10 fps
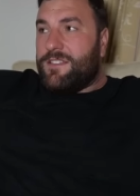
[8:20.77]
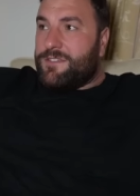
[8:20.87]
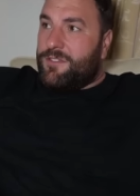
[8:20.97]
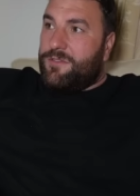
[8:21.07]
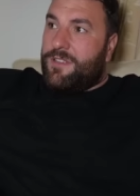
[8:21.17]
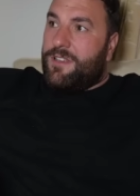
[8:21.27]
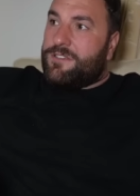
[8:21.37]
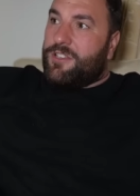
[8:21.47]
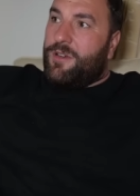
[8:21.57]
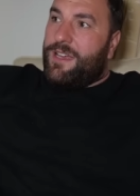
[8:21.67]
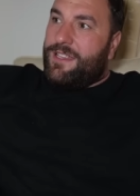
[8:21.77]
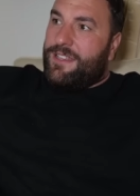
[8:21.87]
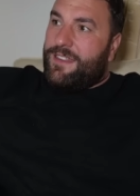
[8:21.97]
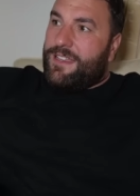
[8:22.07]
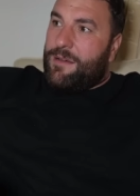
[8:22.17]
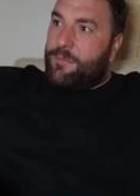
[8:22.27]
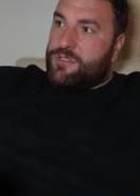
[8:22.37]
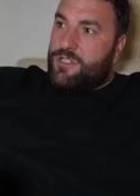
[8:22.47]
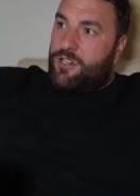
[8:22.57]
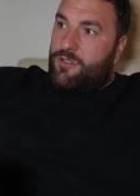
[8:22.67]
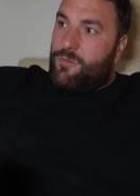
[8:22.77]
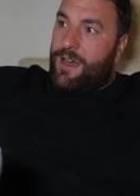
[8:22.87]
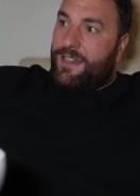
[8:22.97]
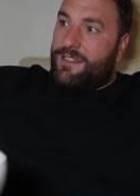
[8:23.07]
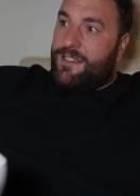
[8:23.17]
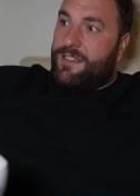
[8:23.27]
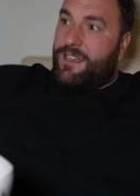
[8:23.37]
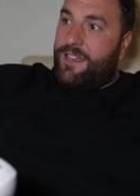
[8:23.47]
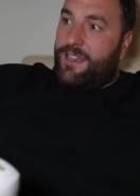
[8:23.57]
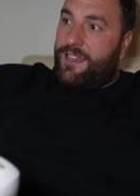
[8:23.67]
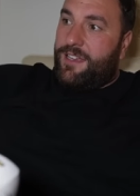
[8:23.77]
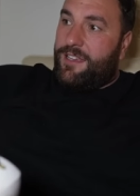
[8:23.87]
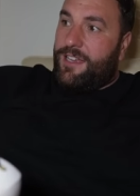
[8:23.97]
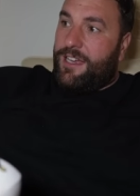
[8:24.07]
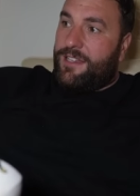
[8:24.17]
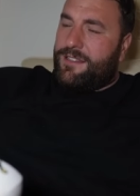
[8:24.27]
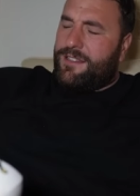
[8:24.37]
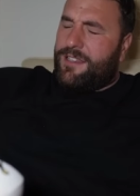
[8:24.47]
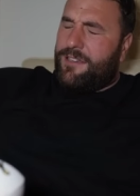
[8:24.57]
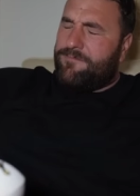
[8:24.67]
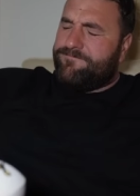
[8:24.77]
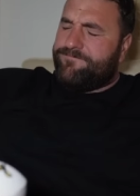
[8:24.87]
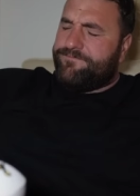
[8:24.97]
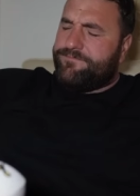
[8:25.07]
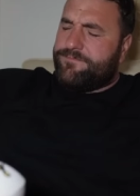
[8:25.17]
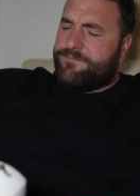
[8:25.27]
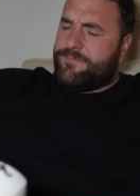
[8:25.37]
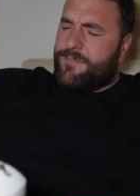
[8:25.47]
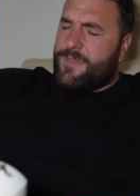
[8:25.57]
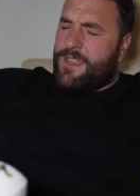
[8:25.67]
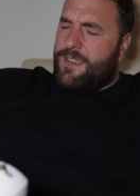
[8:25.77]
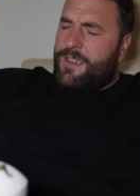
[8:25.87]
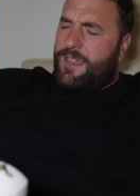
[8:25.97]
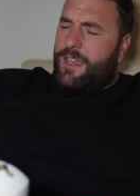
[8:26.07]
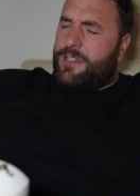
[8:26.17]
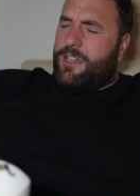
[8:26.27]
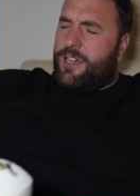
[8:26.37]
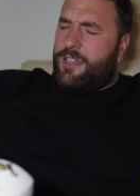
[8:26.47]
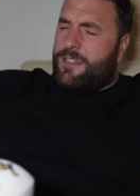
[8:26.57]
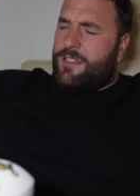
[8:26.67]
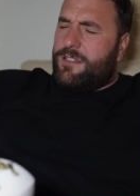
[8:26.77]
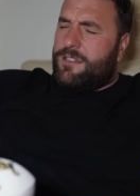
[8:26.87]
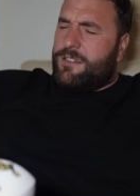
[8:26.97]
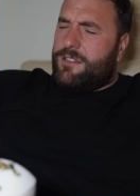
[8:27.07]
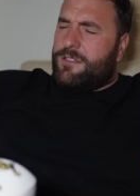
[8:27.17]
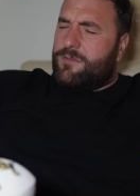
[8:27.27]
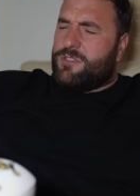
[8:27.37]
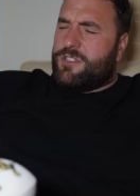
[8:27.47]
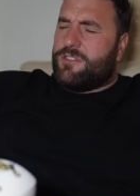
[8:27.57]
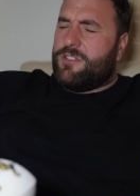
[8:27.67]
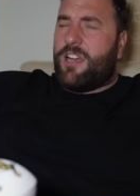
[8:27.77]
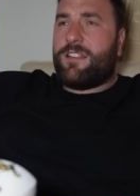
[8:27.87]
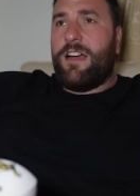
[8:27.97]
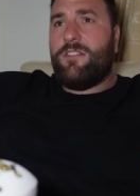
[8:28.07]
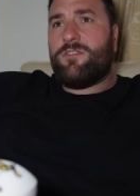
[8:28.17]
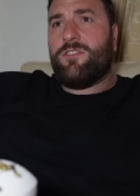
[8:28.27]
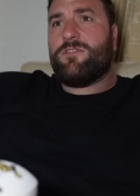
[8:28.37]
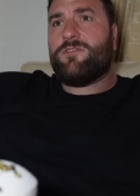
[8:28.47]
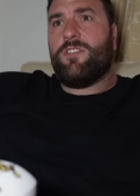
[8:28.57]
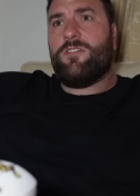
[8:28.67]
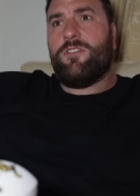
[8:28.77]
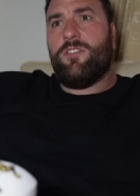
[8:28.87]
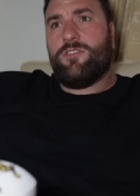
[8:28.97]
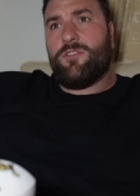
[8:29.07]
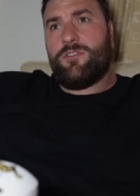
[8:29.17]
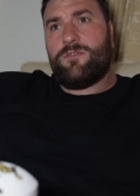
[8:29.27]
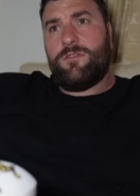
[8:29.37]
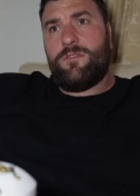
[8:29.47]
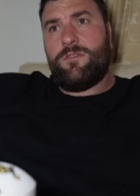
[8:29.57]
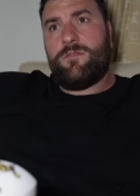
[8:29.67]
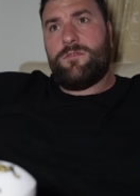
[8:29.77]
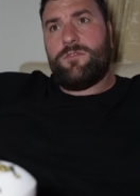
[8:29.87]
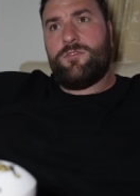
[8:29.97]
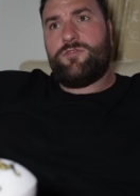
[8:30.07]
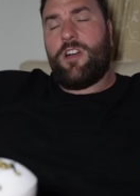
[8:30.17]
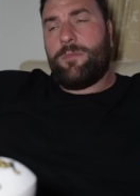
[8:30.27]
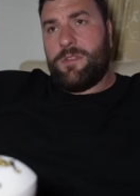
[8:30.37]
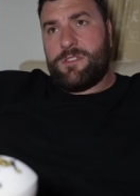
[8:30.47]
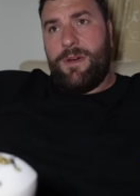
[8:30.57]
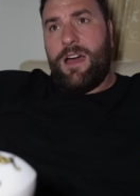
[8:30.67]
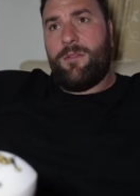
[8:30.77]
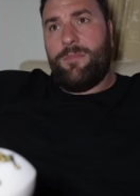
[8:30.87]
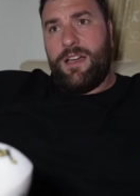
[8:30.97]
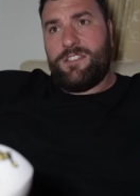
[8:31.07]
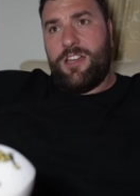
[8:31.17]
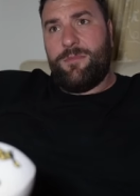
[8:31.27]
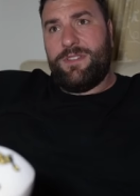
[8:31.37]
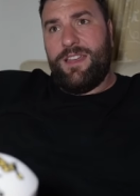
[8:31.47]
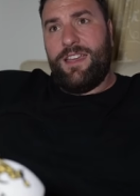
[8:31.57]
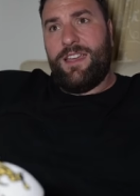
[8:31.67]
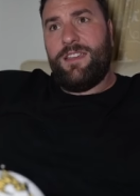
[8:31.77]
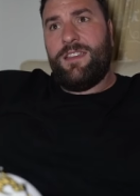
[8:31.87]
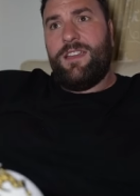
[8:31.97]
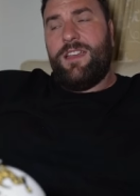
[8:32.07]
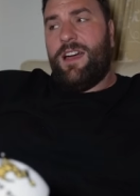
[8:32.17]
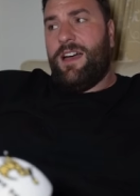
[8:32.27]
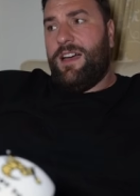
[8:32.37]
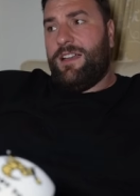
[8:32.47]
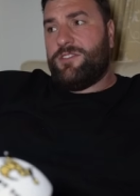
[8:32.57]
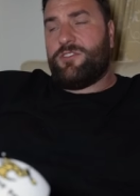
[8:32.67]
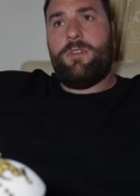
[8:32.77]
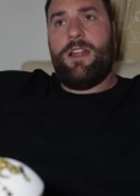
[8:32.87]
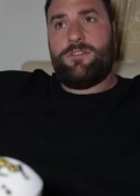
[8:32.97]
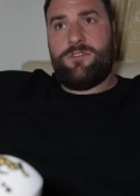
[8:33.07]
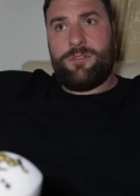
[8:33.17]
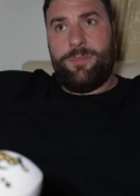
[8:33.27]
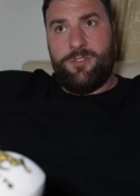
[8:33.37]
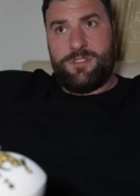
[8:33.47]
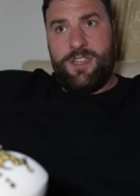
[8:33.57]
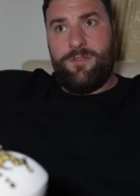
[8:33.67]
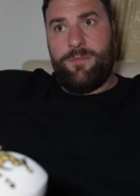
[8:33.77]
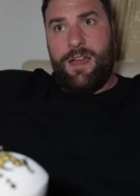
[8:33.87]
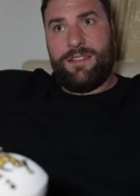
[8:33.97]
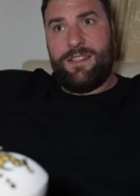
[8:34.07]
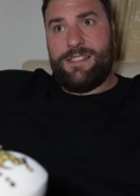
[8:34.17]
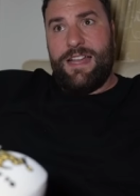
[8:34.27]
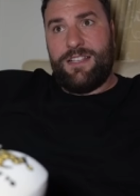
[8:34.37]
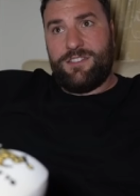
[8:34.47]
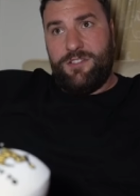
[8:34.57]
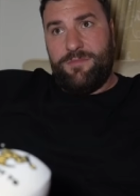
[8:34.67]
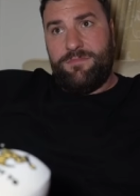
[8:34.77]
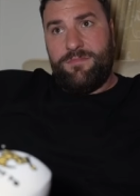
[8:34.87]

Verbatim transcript: So, so I heard that the camp wasn't going well, uh, and um, he got was knocked out or or, or, or dropped in sparring, dropped in sparring by Jared Bataille, and someone else was supposed to give him Andy's ass to him.